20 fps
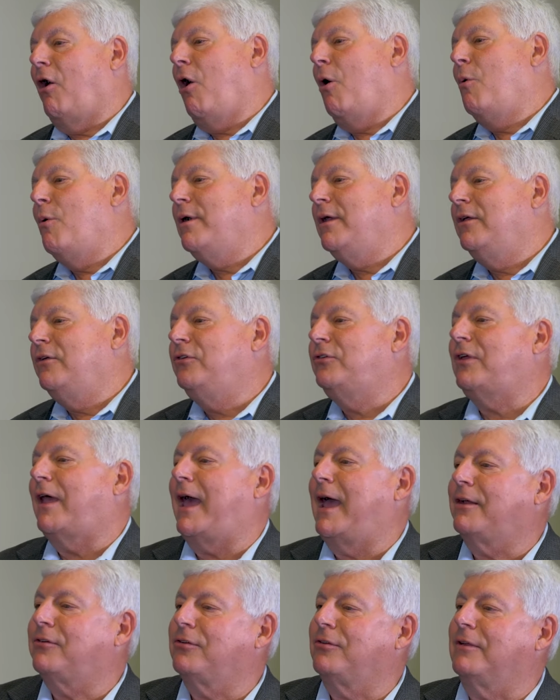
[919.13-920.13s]
always
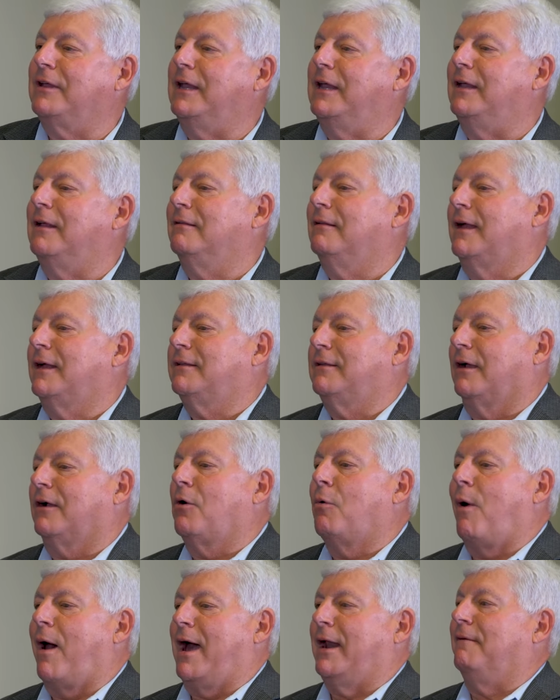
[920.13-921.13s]
actually like to
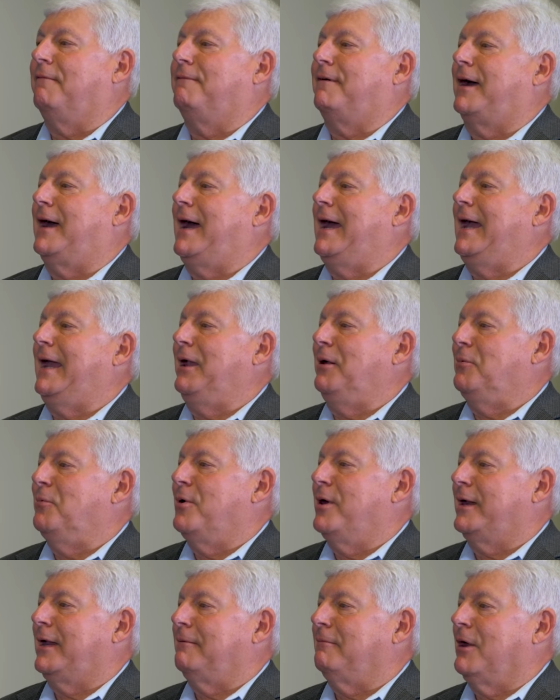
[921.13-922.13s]
quantify
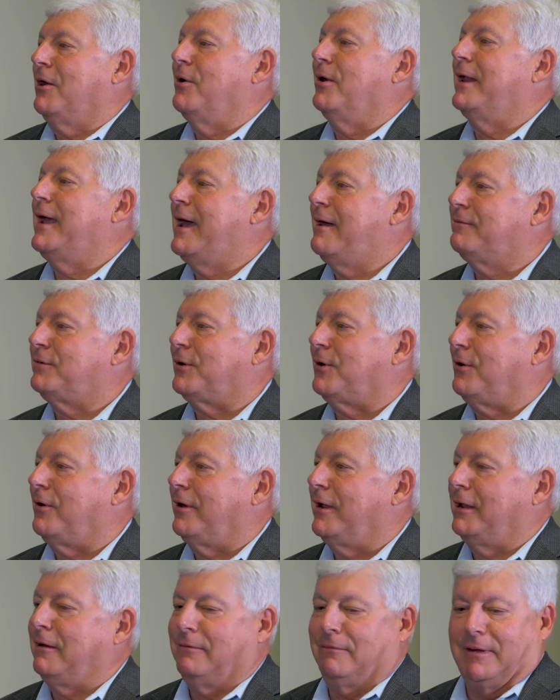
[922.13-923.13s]
what I'm going
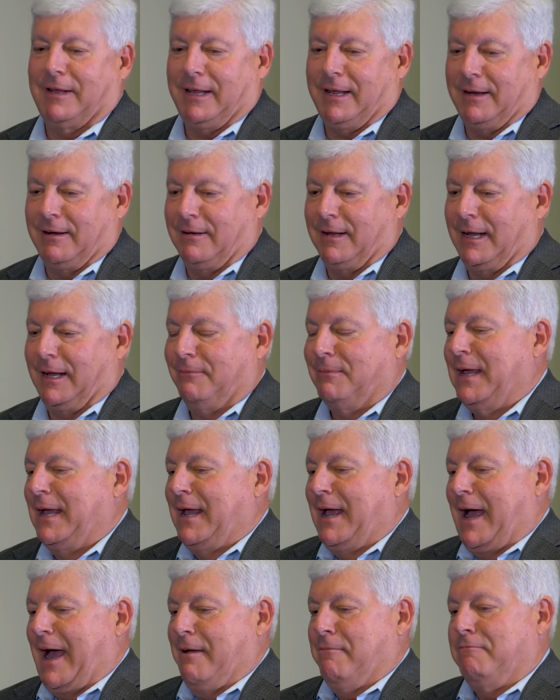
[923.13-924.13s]
after, and
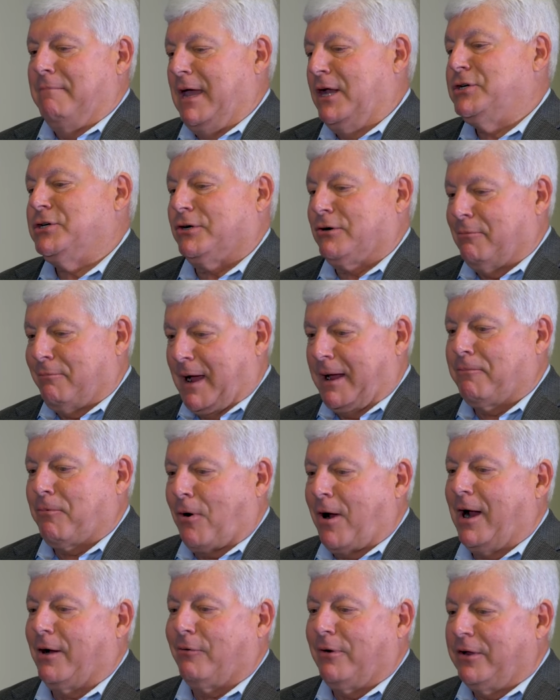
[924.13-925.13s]
I measure my
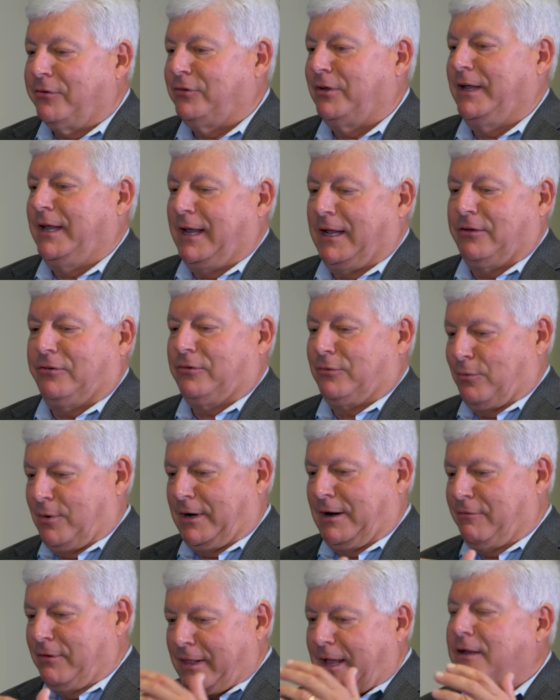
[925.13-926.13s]
progress against
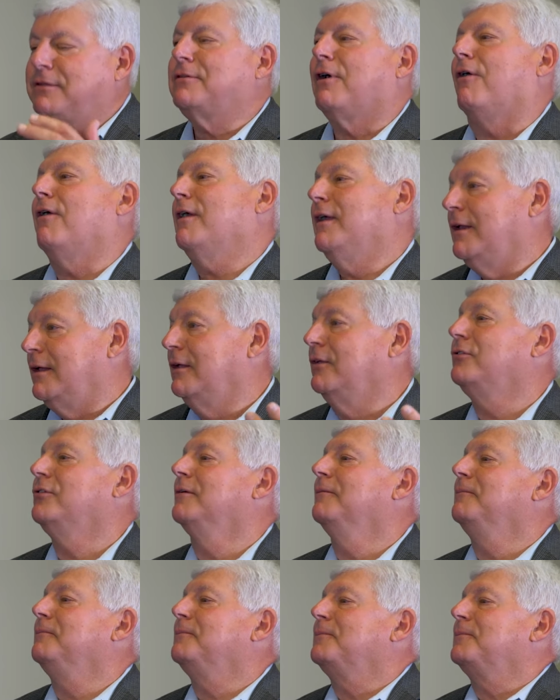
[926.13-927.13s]
whatever that target is.